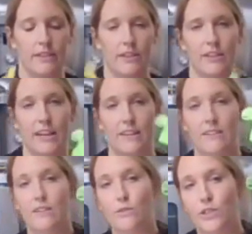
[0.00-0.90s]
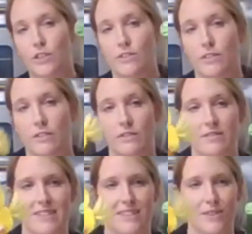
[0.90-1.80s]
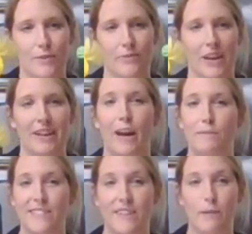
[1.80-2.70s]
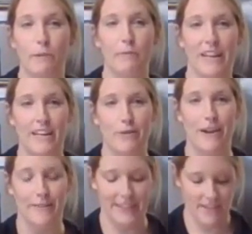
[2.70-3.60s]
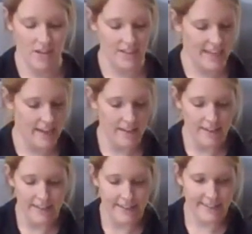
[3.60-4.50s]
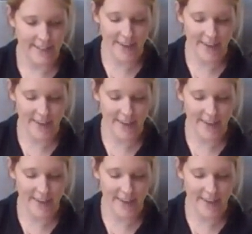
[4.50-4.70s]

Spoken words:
look at that little turtle. It's so fun. I'm just gonna be playing around with these all day. So